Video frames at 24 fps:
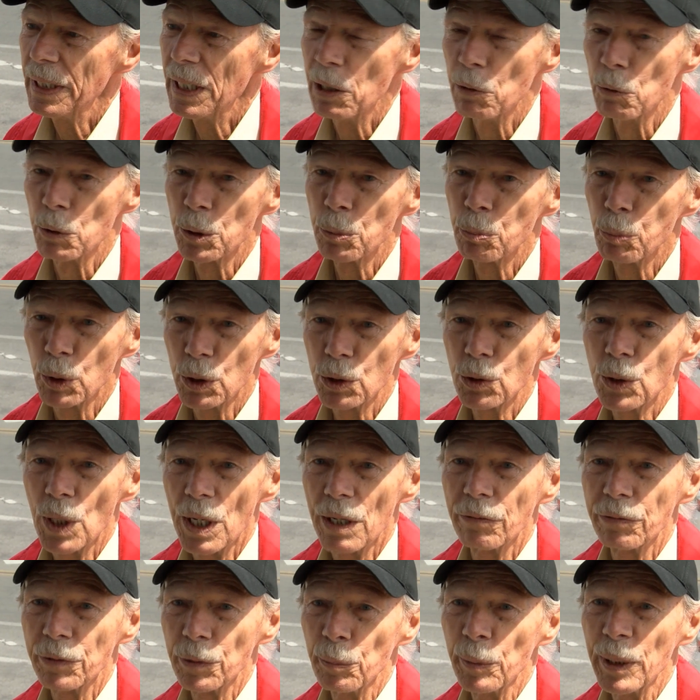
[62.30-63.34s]
he was
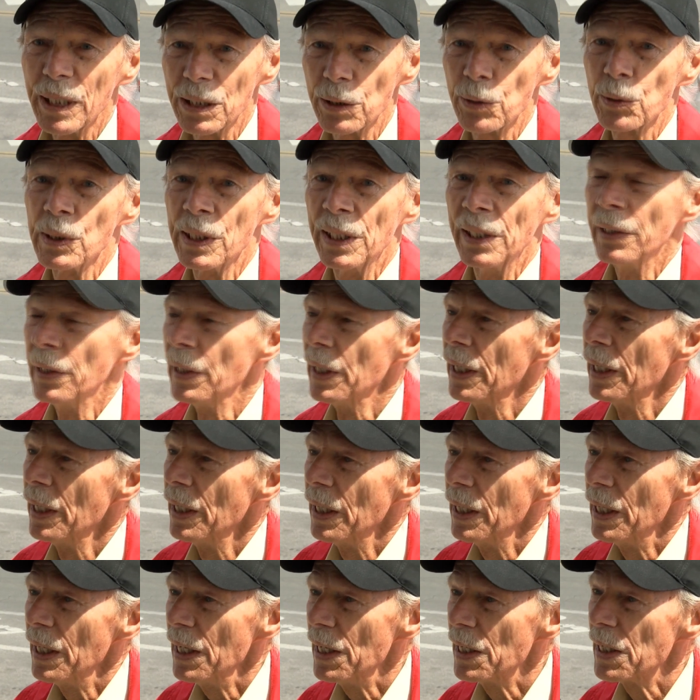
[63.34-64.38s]
pushed off the bus,
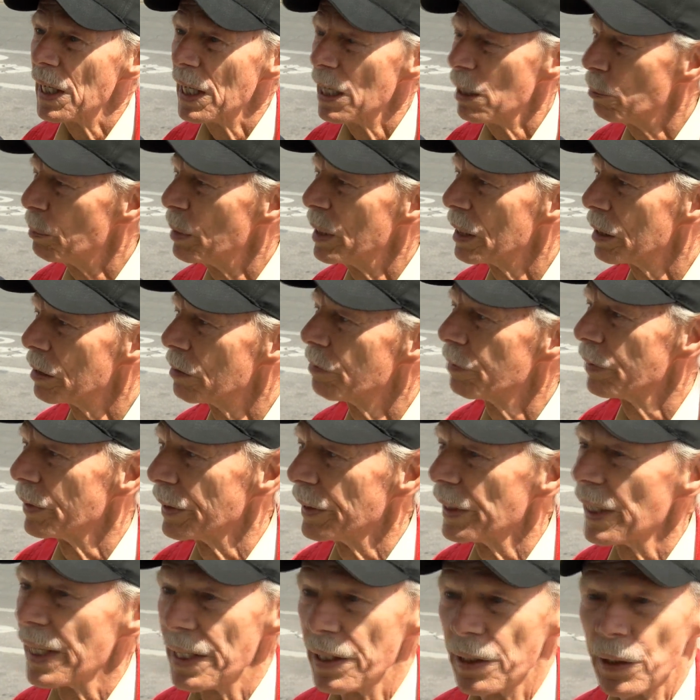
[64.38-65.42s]
he came here
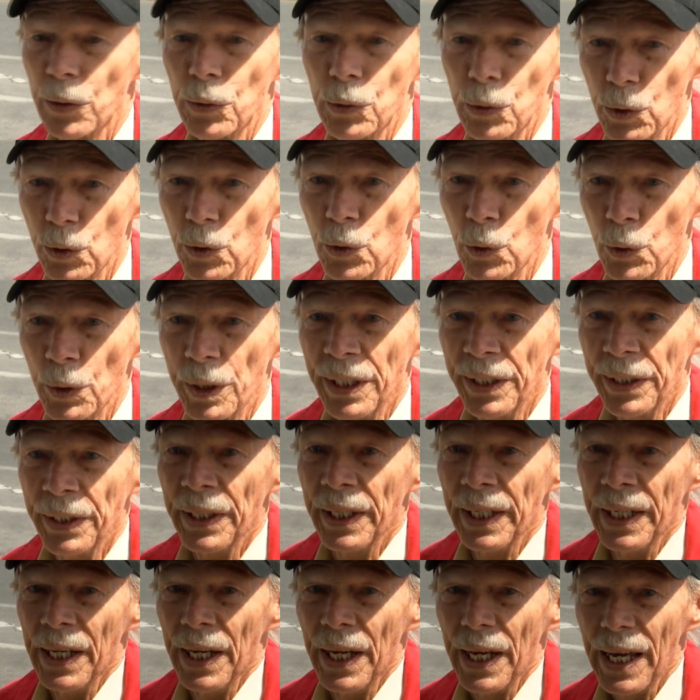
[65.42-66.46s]
for a day or two,
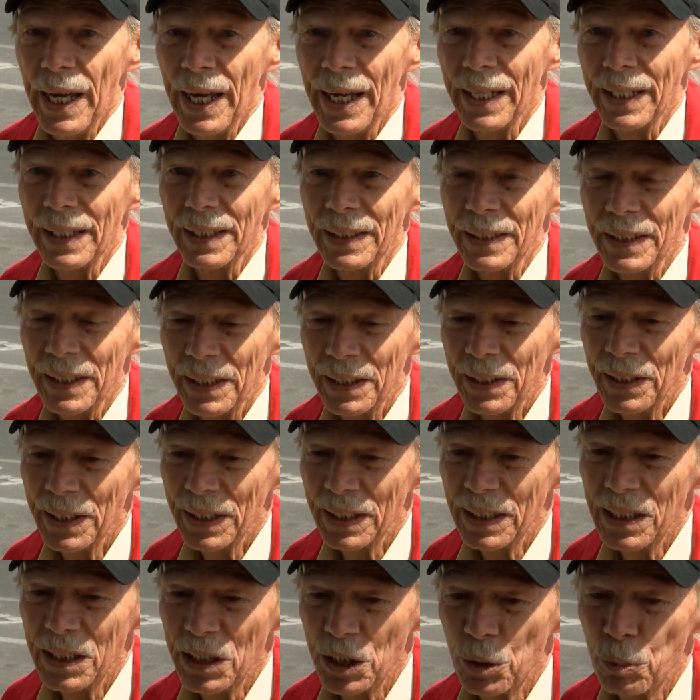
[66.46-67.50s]
and
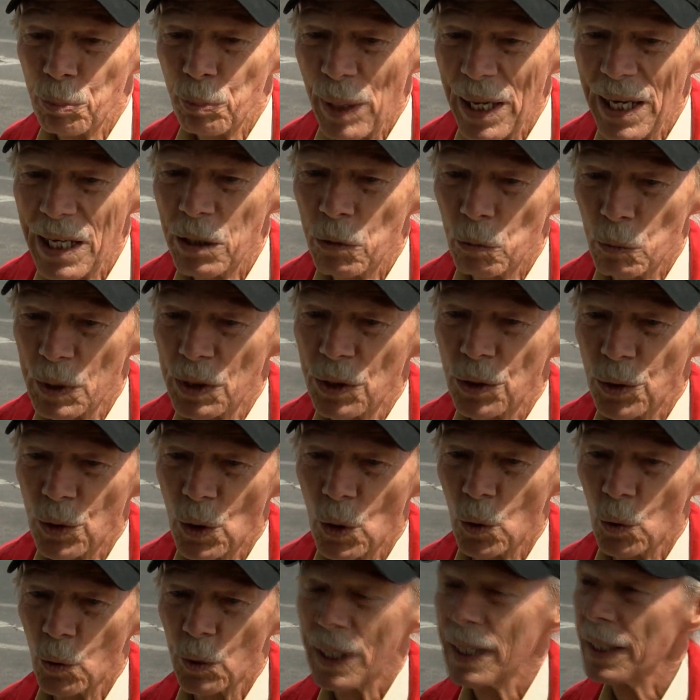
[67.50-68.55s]
then his pain was
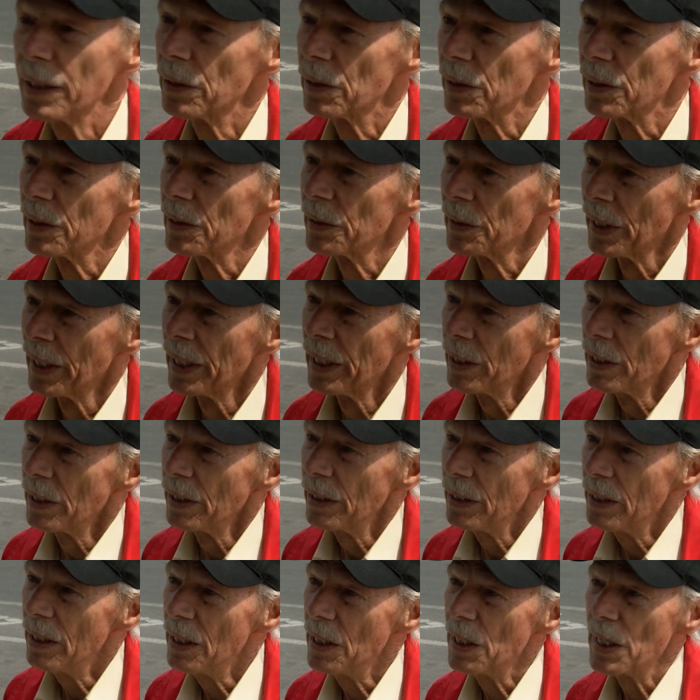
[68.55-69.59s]
so great that
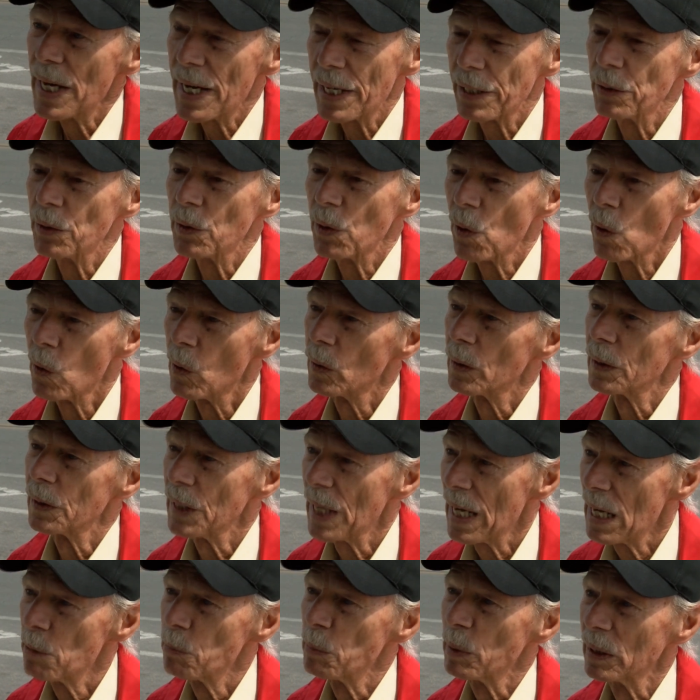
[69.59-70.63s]
he had to
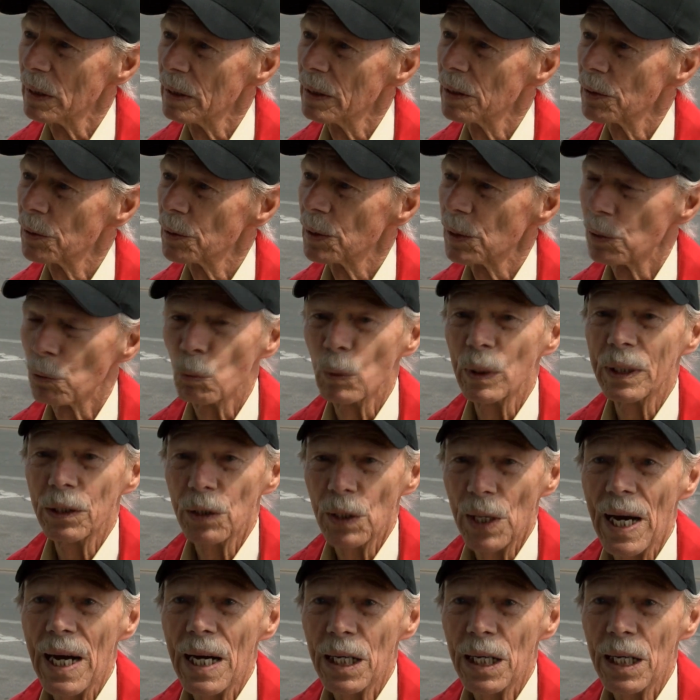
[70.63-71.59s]
call an ambulance and went to the